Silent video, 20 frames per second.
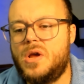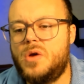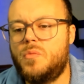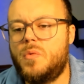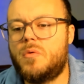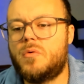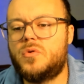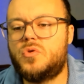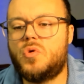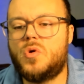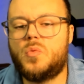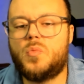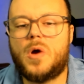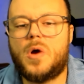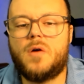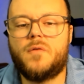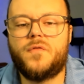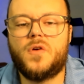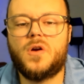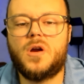We were doing
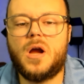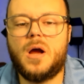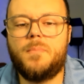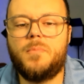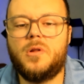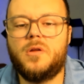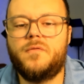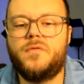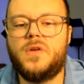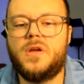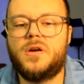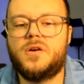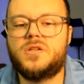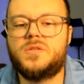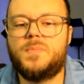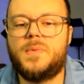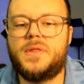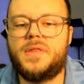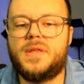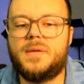well for a couple of
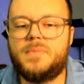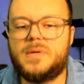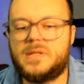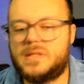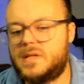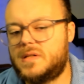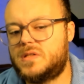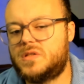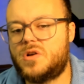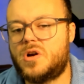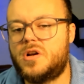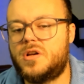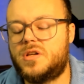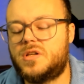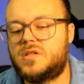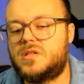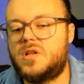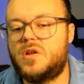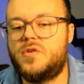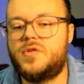years, but then business started
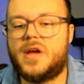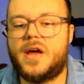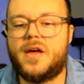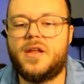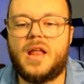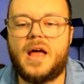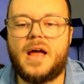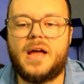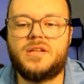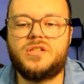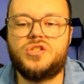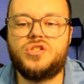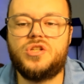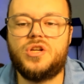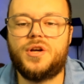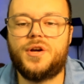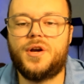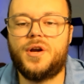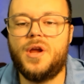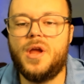to slow down last
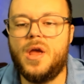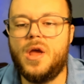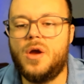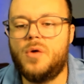year.